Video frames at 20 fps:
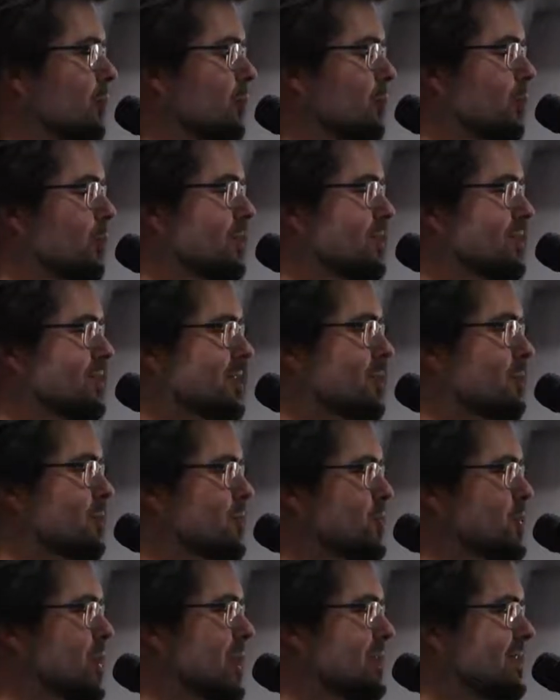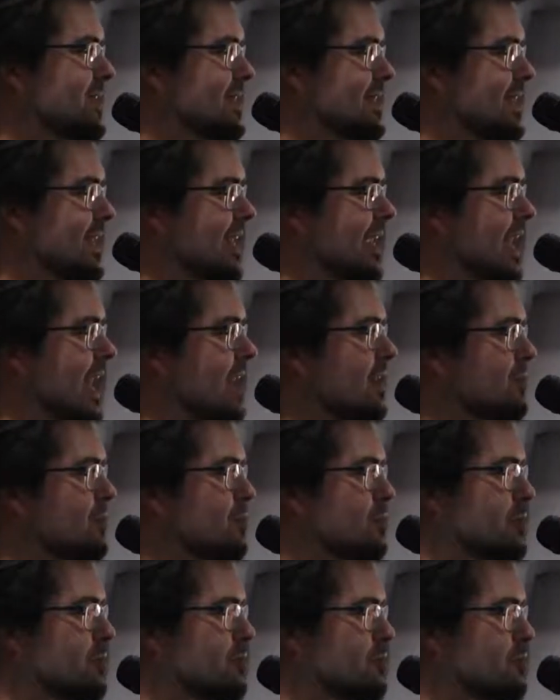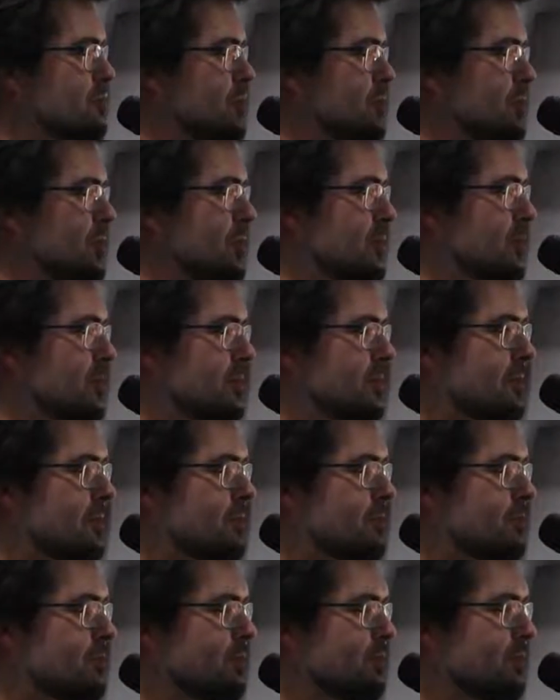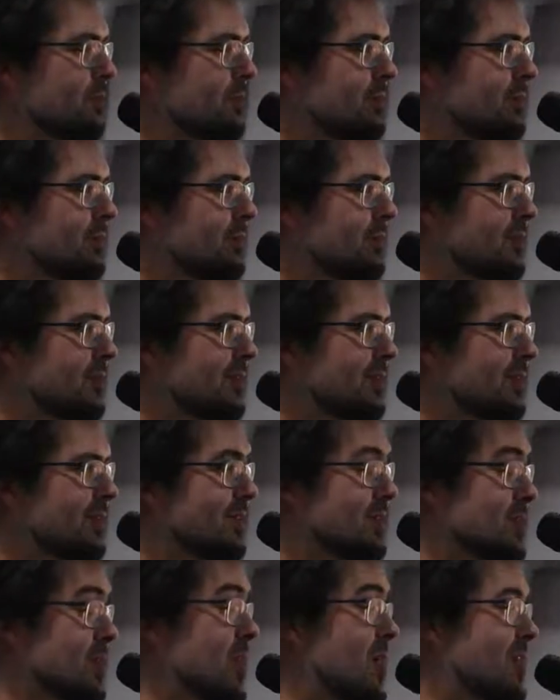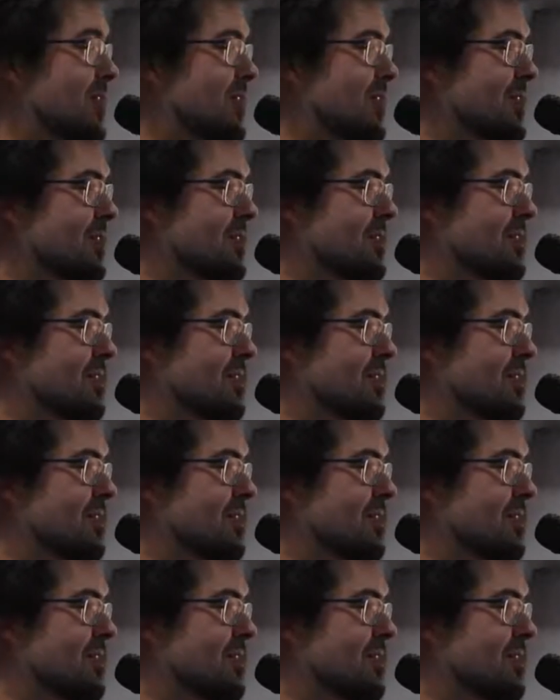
When someone tries to take everything from you, it's hard.